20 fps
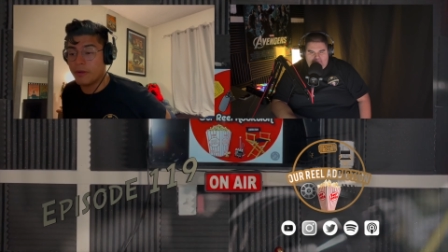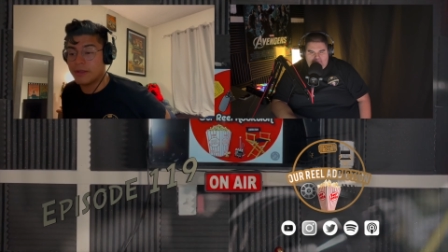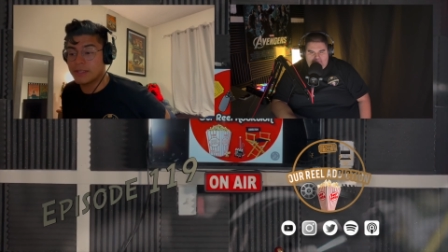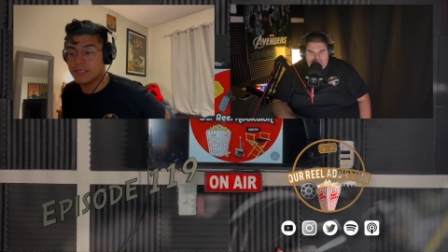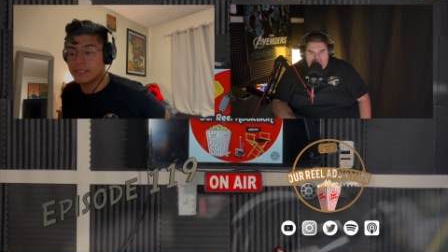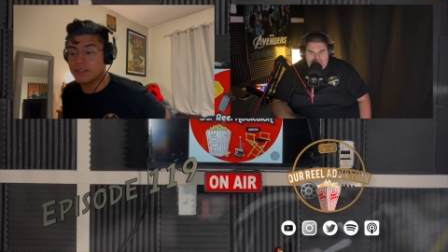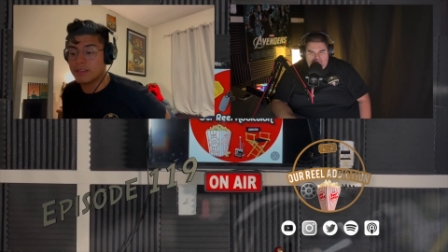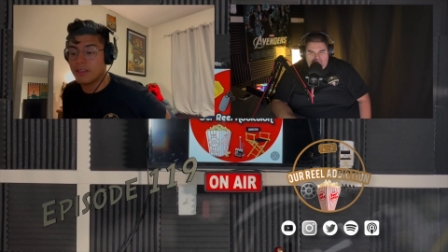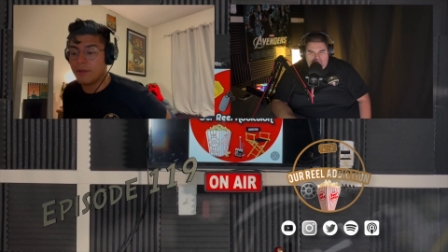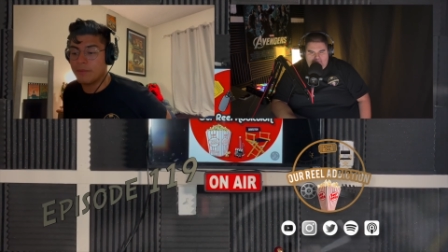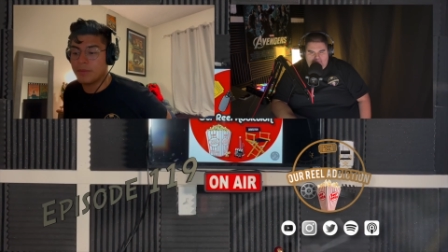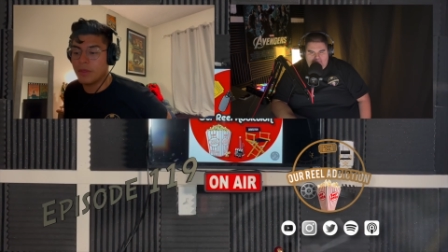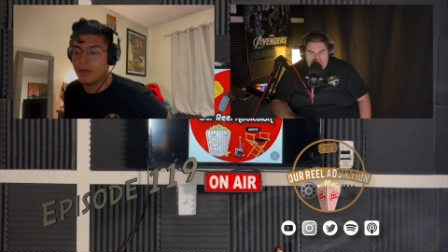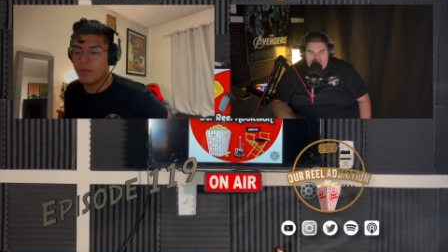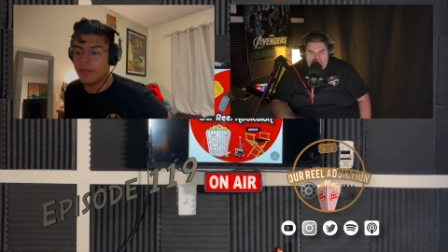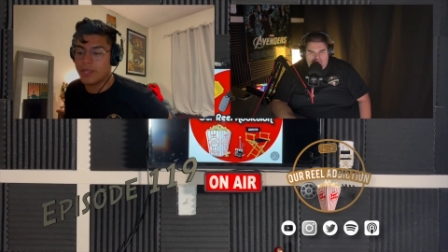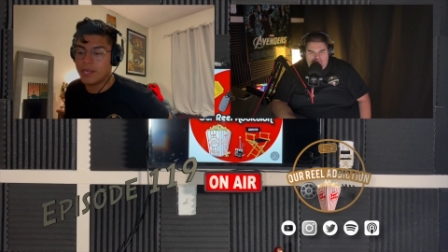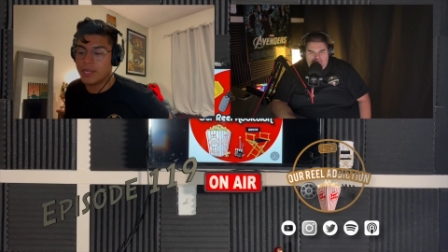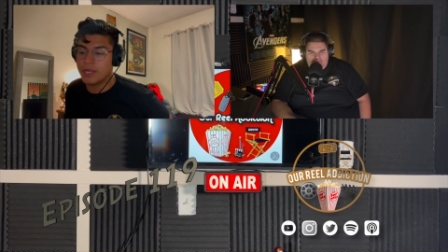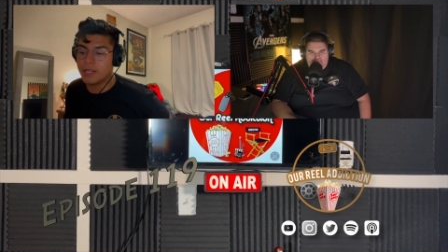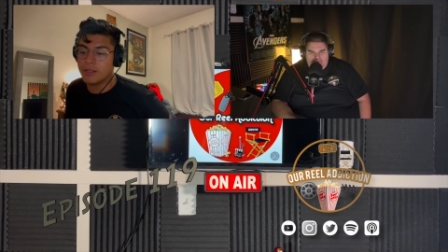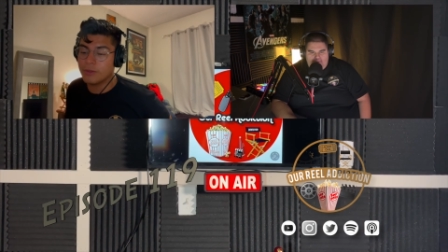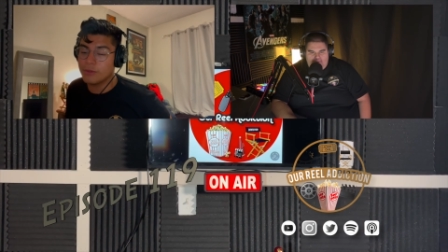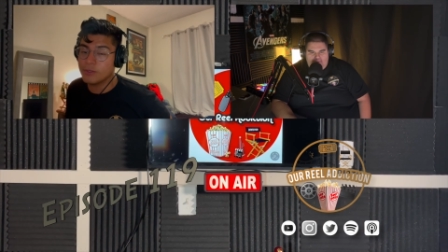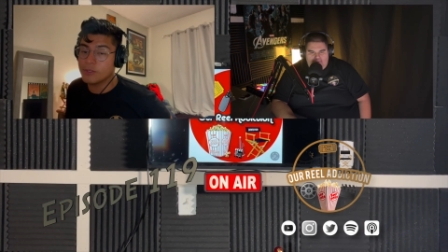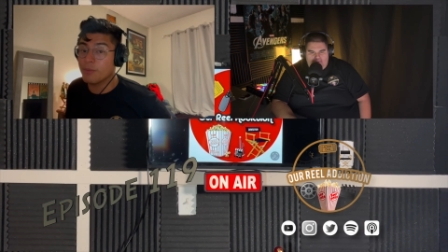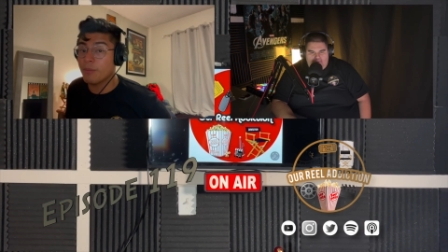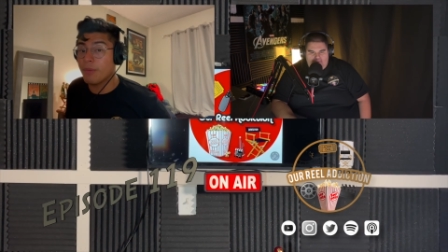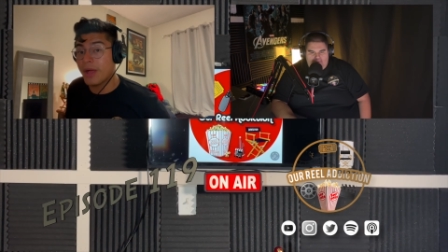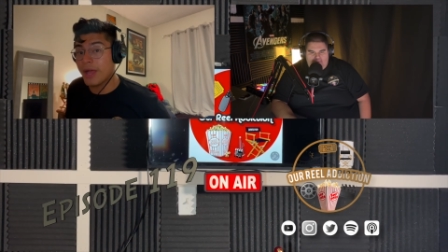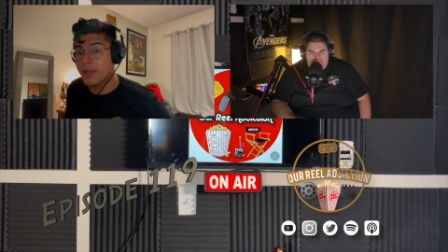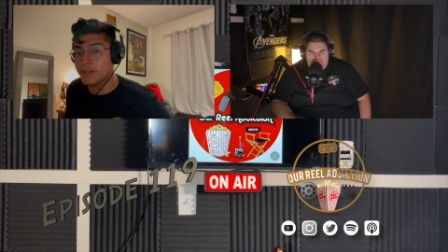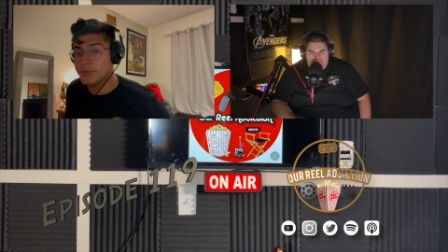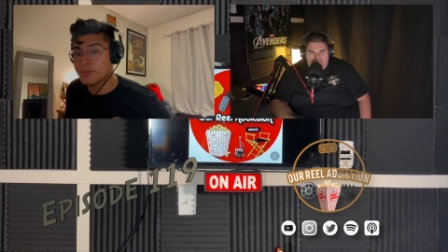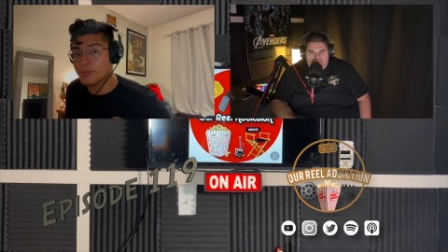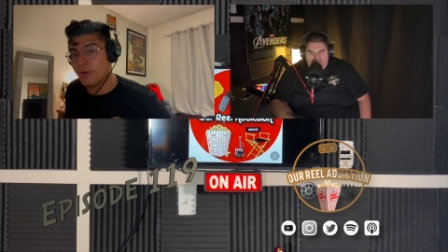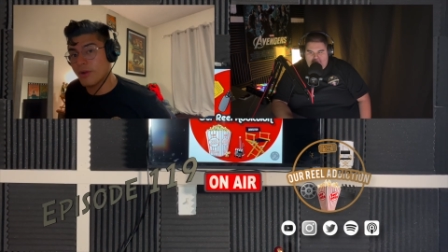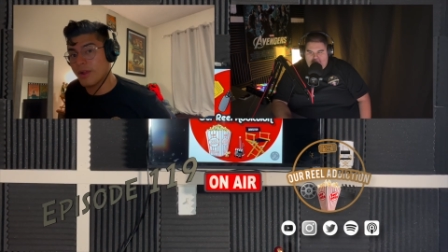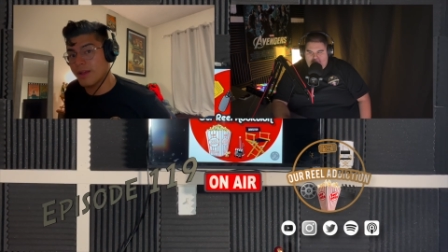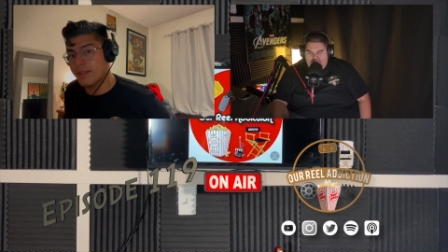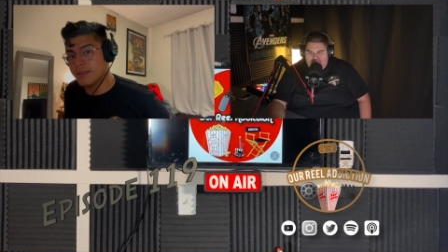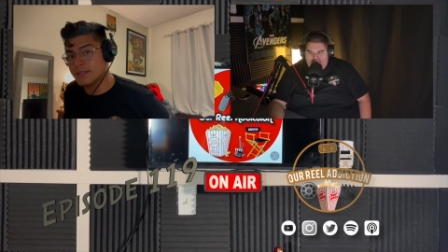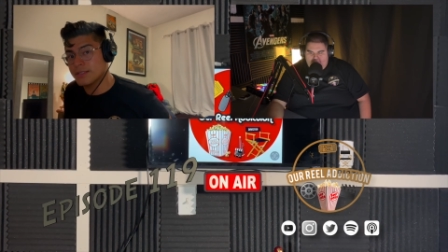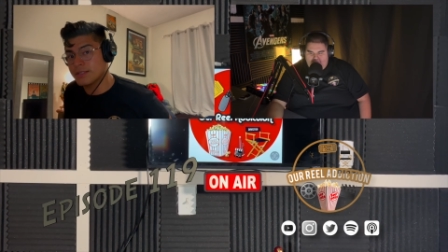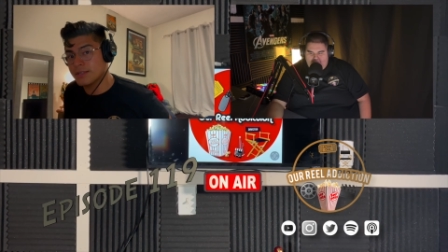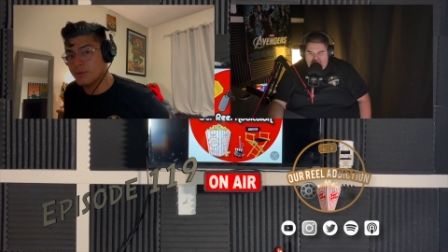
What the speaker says: it's a thumbnail that includes Miles Morales,